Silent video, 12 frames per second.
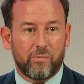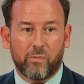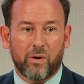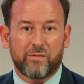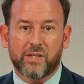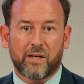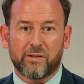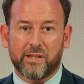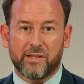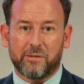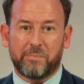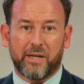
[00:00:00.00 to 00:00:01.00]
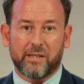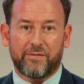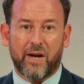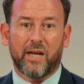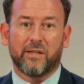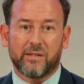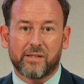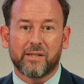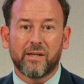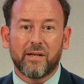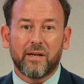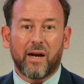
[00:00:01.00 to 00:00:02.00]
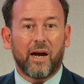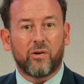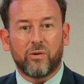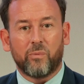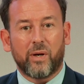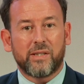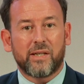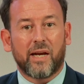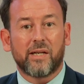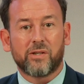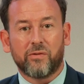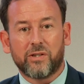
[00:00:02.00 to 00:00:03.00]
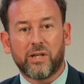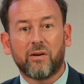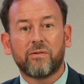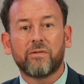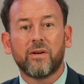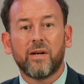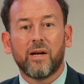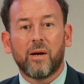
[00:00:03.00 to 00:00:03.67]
one of Tangle Teezer's biggest fans and couldn't wait to get us on the shelf.